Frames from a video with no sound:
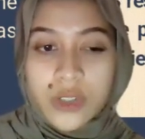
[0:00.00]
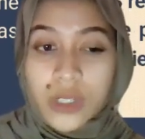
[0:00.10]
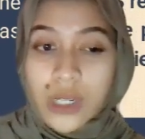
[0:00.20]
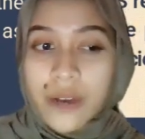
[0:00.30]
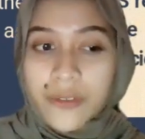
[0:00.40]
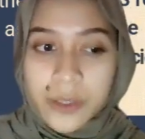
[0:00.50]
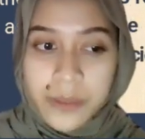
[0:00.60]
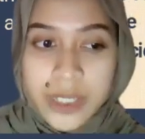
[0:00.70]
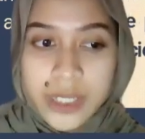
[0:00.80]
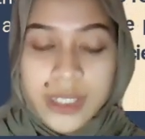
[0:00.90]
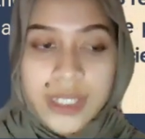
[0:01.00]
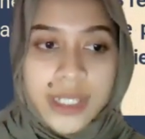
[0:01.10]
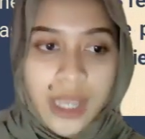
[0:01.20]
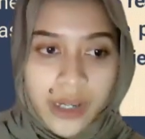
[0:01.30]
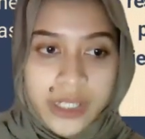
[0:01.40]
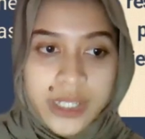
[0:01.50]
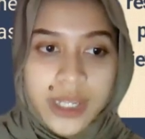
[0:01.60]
to the government's desires